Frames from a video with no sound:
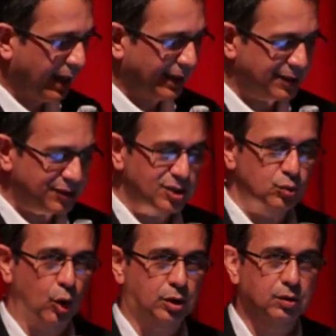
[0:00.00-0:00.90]
And this is
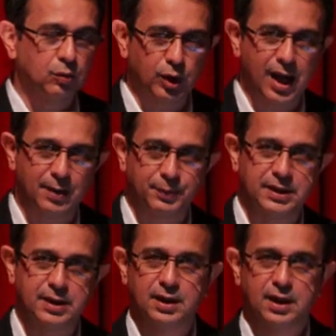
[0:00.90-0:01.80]
what would
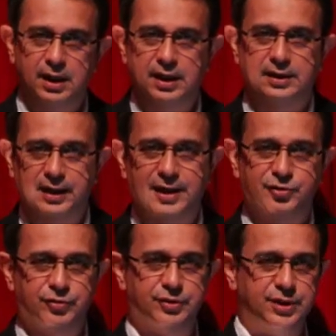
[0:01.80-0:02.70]
happen in the
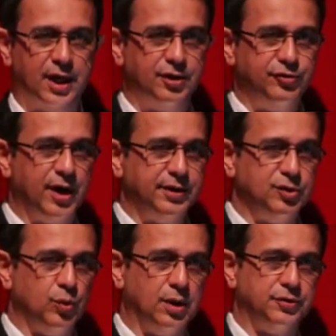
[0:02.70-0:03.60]
gastrointestinal tract
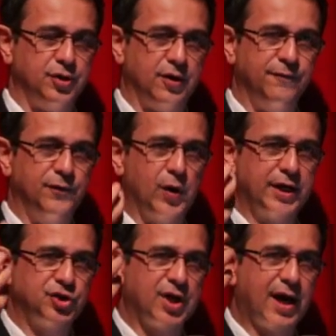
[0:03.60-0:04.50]
as well. So if you
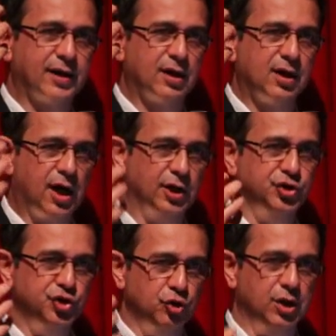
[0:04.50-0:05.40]
actually had a
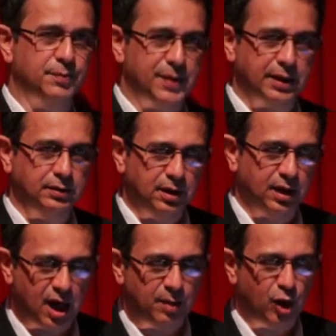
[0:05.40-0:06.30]
large sugar meal, a
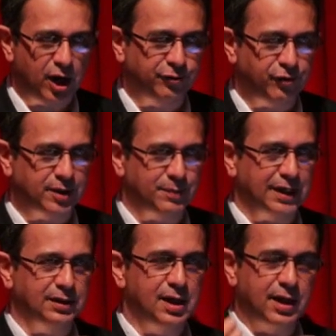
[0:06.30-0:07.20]
carbohydrate
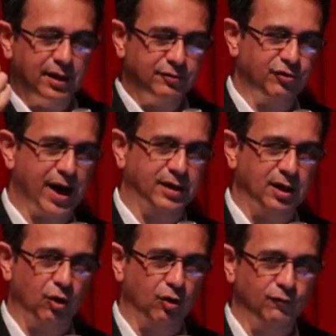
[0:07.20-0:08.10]
meal, drank
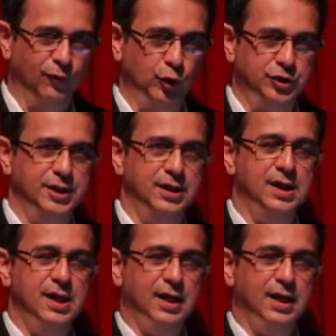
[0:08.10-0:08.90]
a lot of water,